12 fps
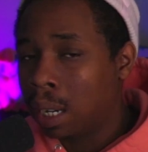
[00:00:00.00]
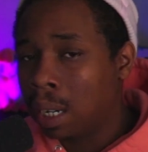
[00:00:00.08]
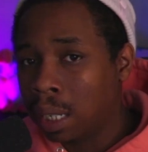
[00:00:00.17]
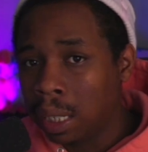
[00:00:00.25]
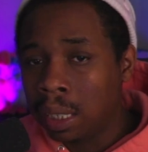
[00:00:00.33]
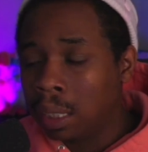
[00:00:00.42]
it
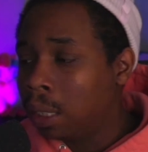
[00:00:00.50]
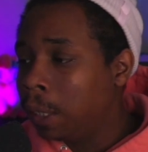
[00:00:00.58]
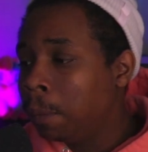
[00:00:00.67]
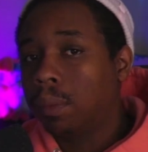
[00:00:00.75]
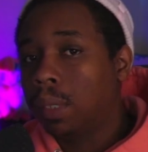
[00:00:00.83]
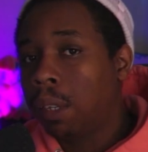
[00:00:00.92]
easily.
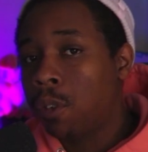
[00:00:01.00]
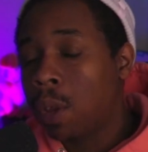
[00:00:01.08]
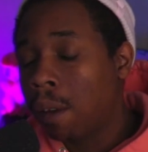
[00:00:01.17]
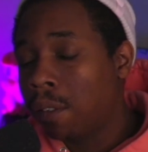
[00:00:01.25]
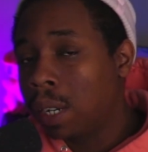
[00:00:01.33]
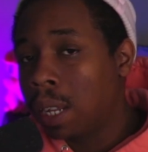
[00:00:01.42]
If you
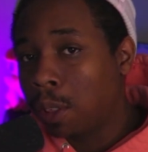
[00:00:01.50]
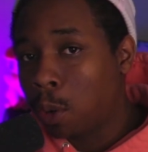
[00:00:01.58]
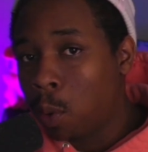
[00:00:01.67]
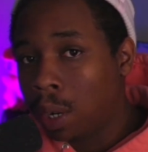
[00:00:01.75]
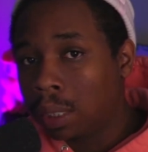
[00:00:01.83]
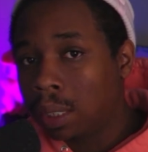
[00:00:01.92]
have any other
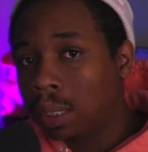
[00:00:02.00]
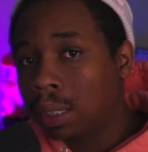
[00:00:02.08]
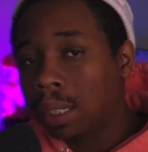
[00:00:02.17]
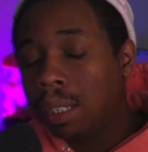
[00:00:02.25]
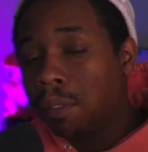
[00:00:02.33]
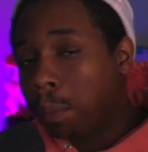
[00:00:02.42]
questions,
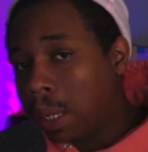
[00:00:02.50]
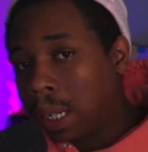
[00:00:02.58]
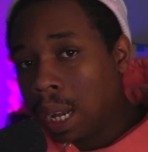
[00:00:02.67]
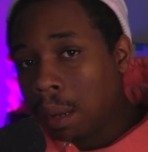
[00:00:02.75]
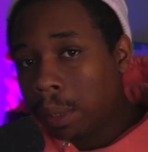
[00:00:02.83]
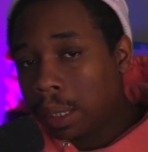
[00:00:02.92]
leave them in the
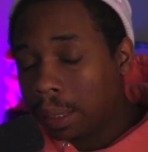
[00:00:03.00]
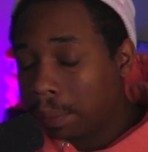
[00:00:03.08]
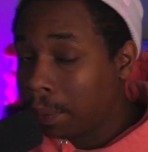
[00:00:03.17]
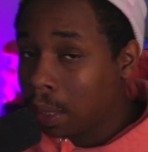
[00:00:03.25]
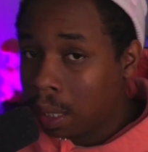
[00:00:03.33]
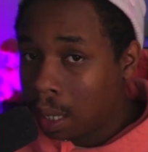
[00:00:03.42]
comments.
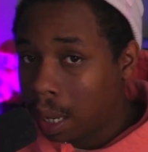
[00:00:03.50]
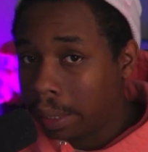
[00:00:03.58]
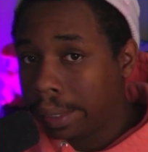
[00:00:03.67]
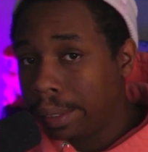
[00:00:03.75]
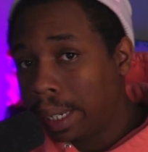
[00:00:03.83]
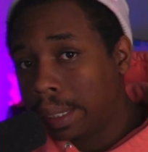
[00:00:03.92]
I'll see you next